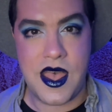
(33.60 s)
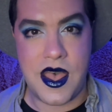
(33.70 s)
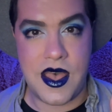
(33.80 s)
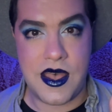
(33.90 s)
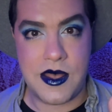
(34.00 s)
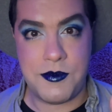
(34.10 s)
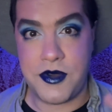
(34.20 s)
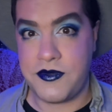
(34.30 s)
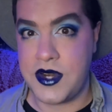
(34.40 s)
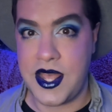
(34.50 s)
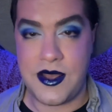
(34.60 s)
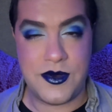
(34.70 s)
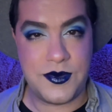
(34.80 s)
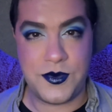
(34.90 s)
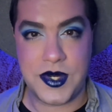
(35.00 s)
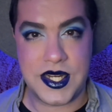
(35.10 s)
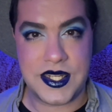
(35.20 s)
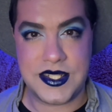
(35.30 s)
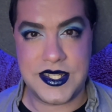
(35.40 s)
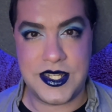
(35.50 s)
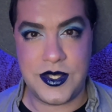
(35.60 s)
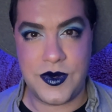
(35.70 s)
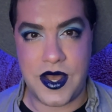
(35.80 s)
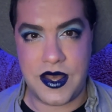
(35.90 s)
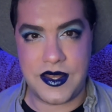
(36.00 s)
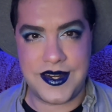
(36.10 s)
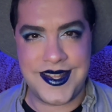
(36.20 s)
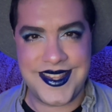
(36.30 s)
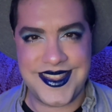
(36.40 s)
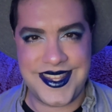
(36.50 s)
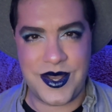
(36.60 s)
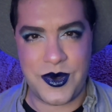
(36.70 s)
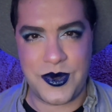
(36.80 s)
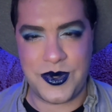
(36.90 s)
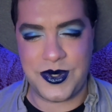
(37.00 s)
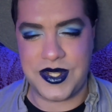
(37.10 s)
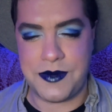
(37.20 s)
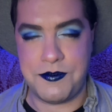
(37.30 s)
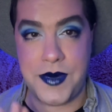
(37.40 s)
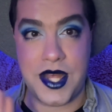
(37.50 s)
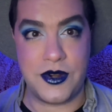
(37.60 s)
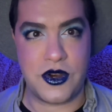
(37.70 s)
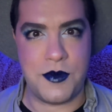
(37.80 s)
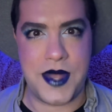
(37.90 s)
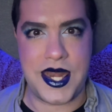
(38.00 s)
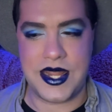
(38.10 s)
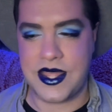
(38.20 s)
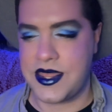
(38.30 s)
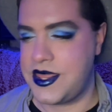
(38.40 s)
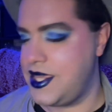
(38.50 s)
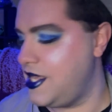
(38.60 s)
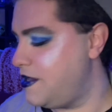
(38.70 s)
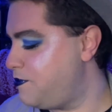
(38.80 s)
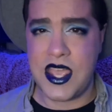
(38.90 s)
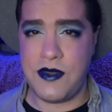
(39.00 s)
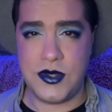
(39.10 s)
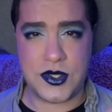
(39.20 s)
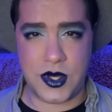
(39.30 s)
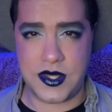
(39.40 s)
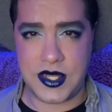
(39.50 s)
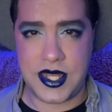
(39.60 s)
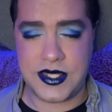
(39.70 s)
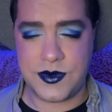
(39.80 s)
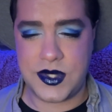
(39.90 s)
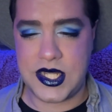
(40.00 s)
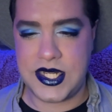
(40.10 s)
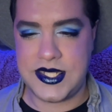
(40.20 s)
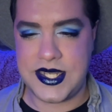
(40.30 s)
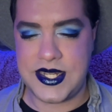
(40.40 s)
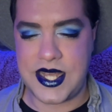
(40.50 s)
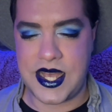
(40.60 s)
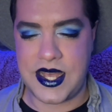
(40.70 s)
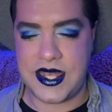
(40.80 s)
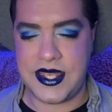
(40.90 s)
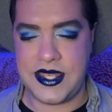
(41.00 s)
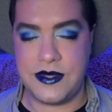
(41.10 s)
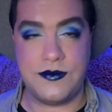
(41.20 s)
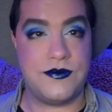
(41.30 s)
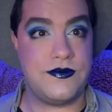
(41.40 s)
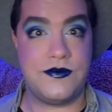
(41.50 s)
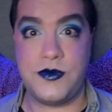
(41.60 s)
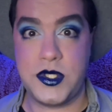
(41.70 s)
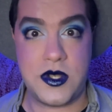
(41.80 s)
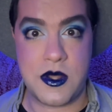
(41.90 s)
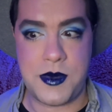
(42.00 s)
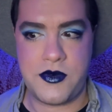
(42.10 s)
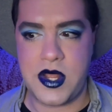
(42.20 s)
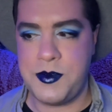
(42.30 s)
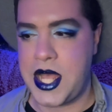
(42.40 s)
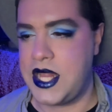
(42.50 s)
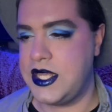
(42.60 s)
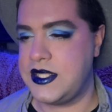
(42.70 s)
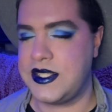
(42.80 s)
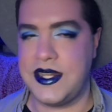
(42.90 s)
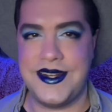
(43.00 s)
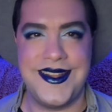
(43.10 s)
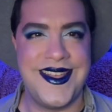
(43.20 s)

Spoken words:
But for now, we're going to continue on the whole monochromatic theme. If you saw the last one that I did, I was talking about red palettes and